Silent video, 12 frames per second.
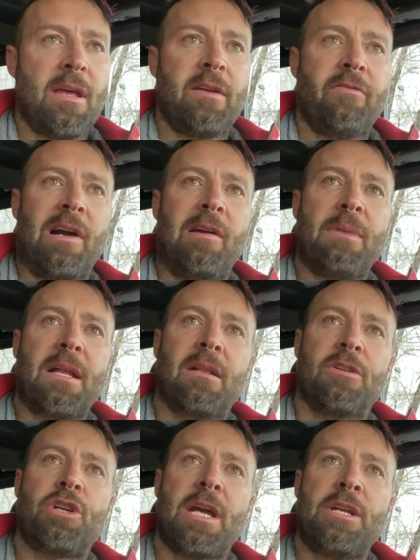
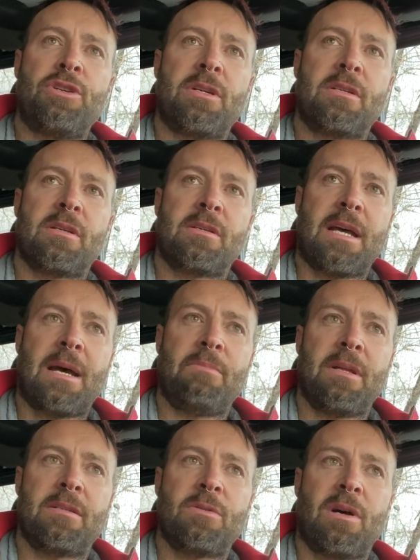environmental changes that's
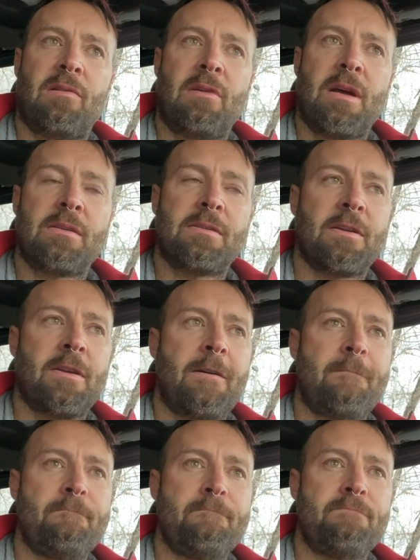happening to our race, you know.